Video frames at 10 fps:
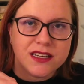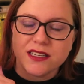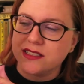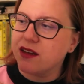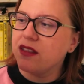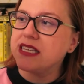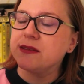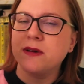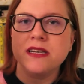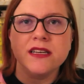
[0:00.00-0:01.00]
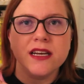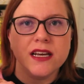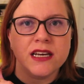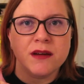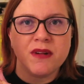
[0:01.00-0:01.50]
So this one
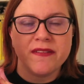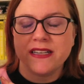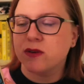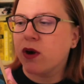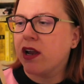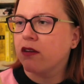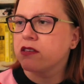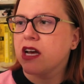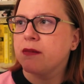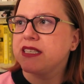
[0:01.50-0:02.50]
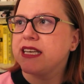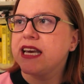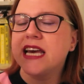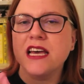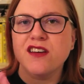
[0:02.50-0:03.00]
I've had quite a long time. It's A
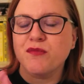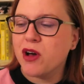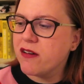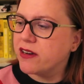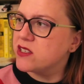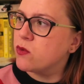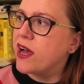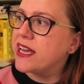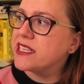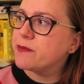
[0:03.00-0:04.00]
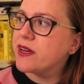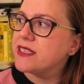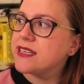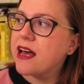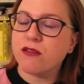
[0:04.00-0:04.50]
Year of Marvellous Ways by
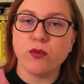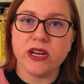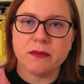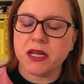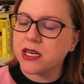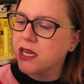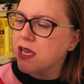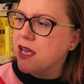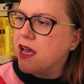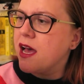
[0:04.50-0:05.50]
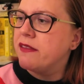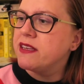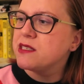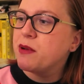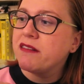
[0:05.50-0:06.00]
Sarah Winman, and
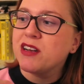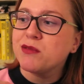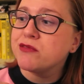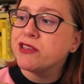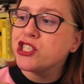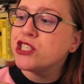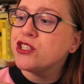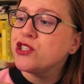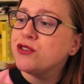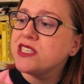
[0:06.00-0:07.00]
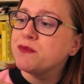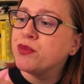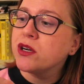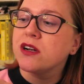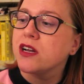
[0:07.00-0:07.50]
this apparently was Richard and Judy's
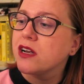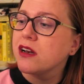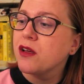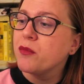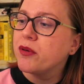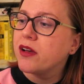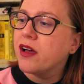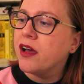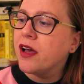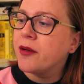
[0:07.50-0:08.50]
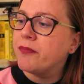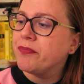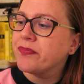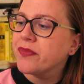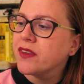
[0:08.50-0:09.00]
book club
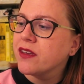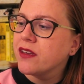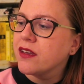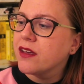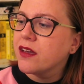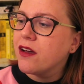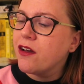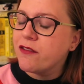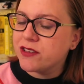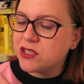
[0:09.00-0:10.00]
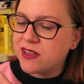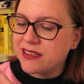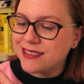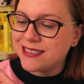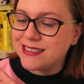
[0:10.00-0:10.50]
for
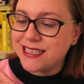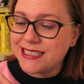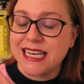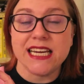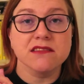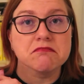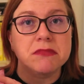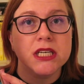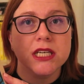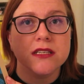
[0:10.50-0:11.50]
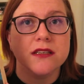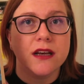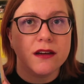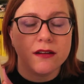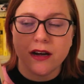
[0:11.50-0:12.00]
2016.
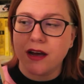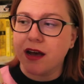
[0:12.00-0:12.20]
So